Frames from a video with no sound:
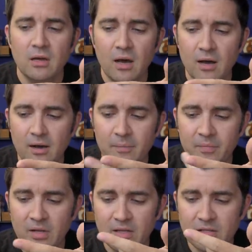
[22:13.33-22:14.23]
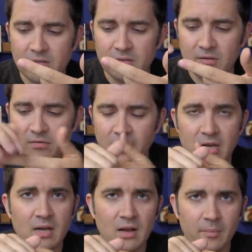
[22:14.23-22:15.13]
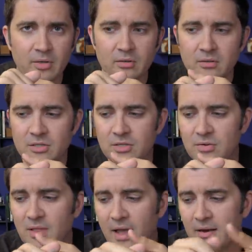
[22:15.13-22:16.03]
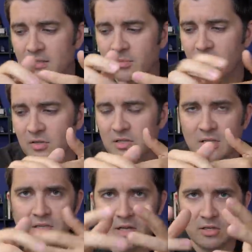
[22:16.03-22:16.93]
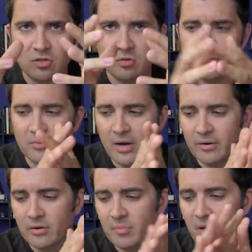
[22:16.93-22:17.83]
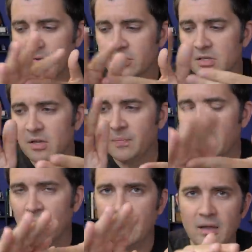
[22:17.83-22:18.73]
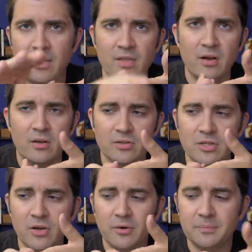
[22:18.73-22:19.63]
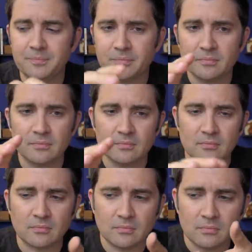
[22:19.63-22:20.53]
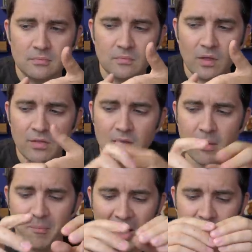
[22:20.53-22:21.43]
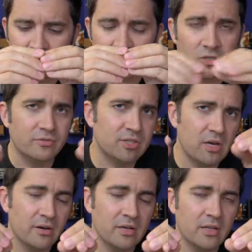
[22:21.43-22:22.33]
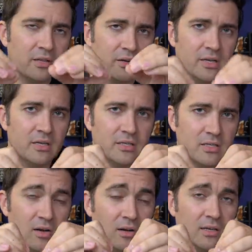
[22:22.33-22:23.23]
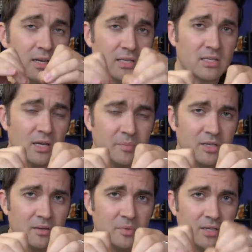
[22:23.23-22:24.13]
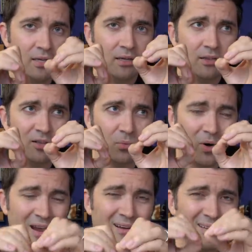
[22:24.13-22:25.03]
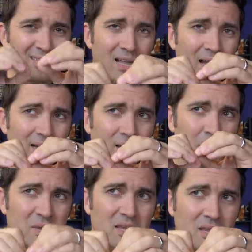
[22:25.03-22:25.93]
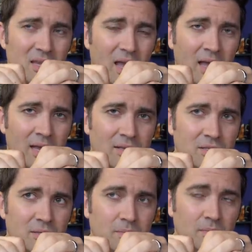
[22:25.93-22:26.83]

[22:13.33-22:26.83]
Um, it's very economical to do that as opposed to these like super rare earth metals. Uh, and then also the amount of surface area that there is on a stub nib, the wear is not going to be as